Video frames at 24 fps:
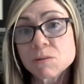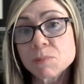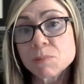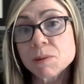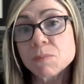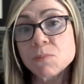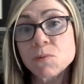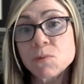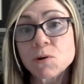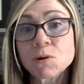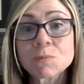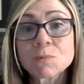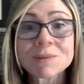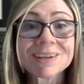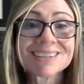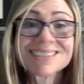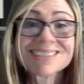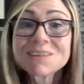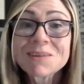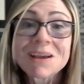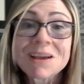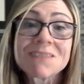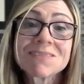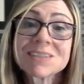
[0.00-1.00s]
bit more because
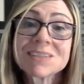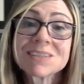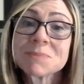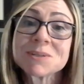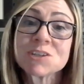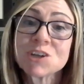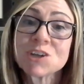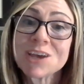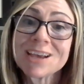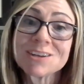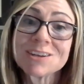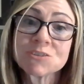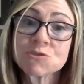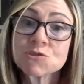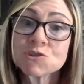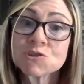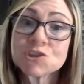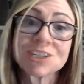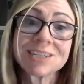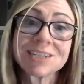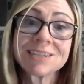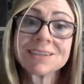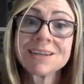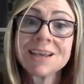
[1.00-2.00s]
they don't have as much
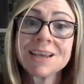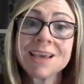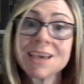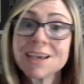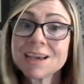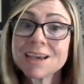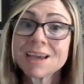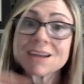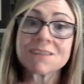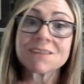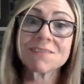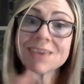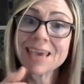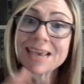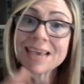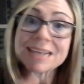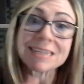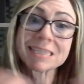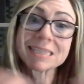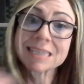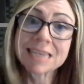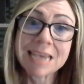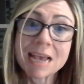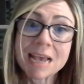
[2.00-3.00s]
estrogen kind of
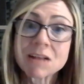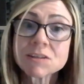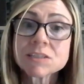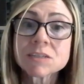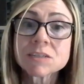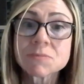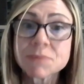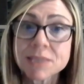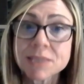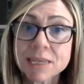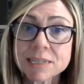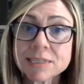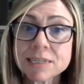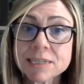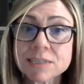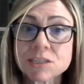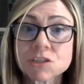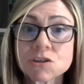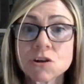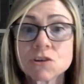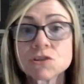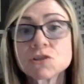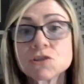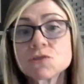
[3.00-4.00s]
canceling out some of that
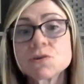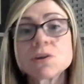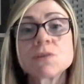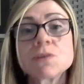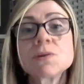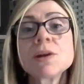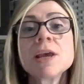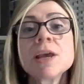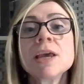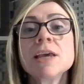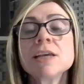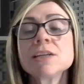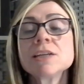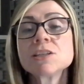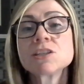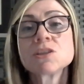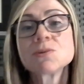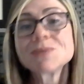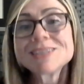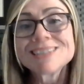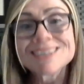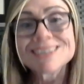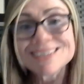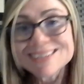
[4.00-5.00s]
testosterone.
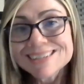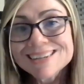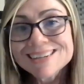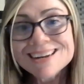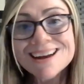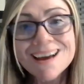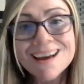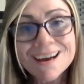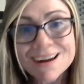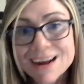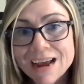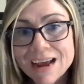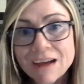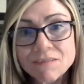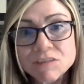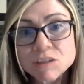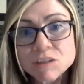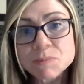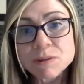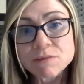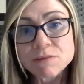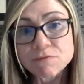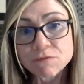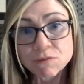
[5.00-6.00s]
So it does not have
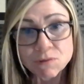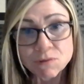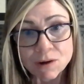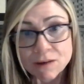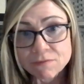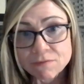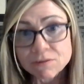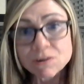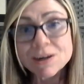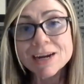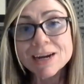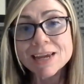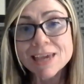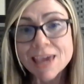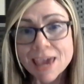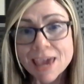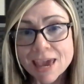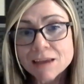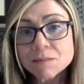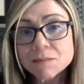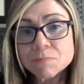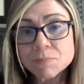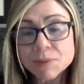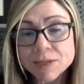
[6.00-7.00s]
to be forever. It
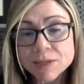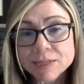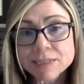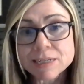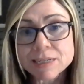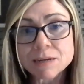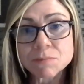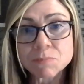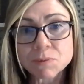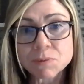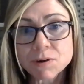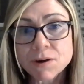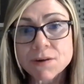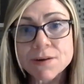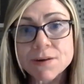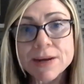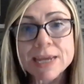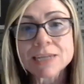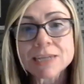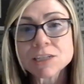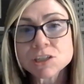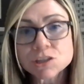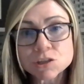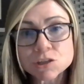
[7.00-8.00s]
can be temporary.
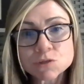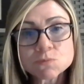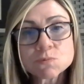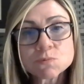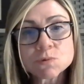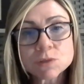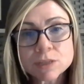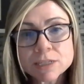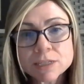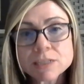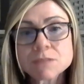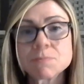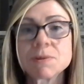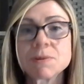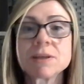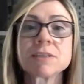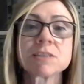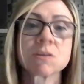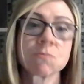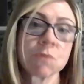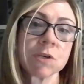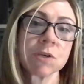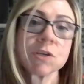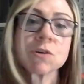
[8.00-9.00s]
It just really
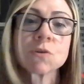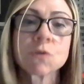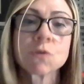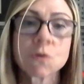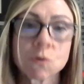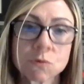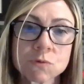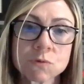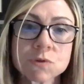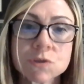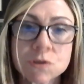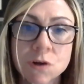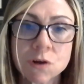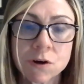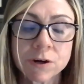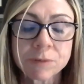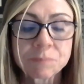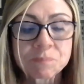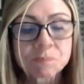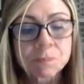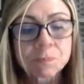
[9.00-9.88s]
depends on what your goals are.